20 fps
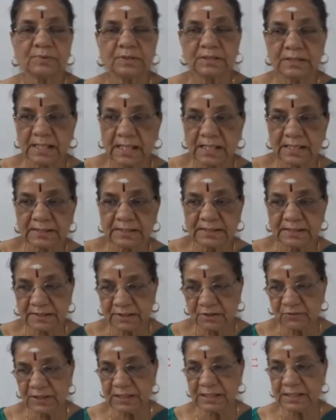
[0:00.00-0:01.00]
that
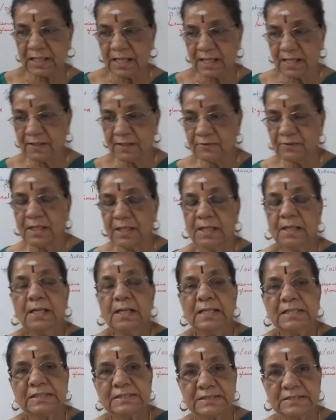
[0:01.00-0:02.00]
it will have
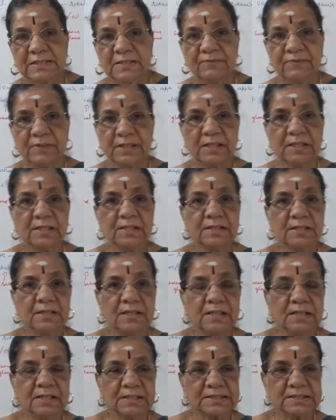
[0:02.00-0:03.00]
several
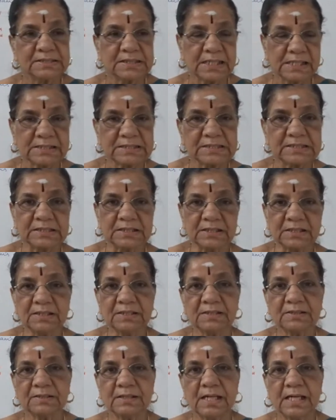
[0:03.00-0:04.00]

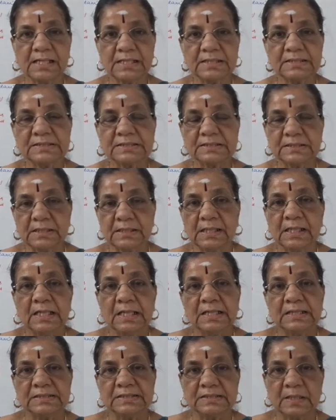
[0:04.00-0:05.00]
structure as
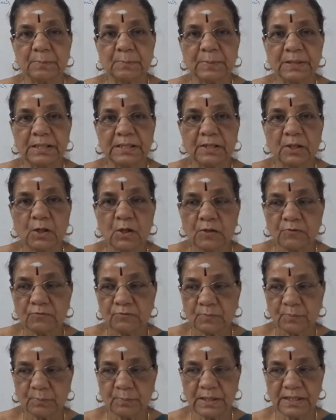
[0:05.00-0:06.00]
supply
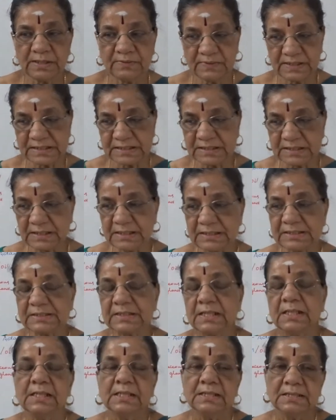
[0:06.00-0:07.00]
of blood
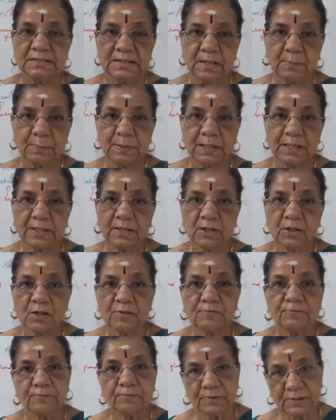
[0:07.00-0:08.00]
vessels, supply
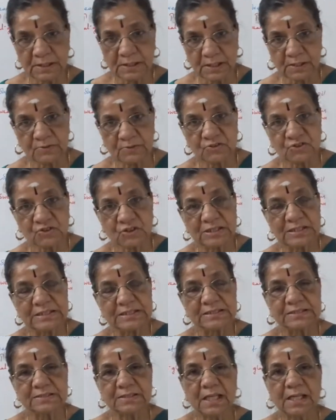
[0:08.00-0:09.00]
of nerve
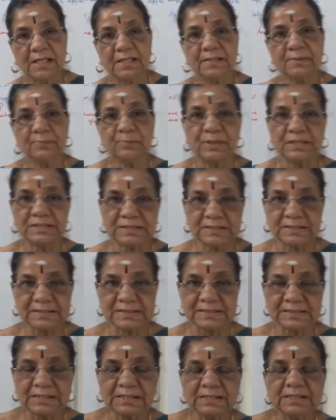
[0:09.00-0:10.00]
cells and muscle
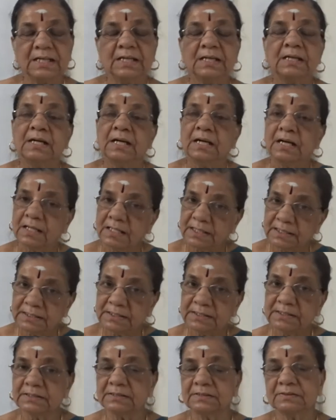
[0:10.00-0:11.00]
cells,
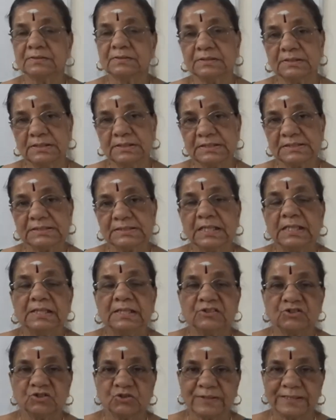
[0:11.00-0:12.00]
and this
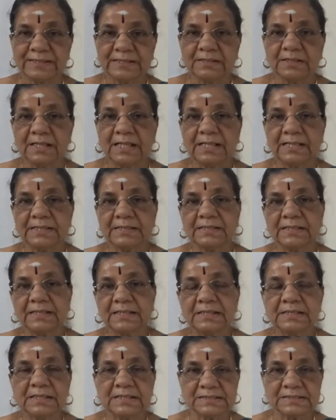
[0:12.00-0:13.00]
sweat gland
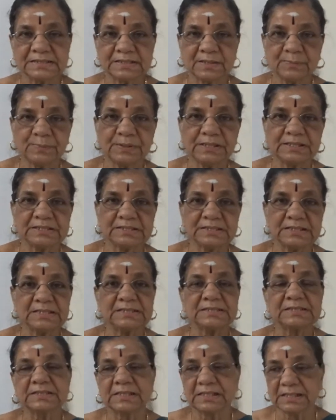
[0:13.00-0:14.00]
and
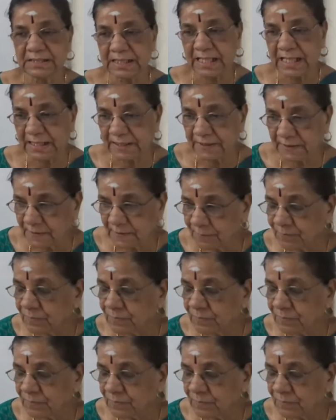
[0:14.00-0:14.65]
sebaceous gland.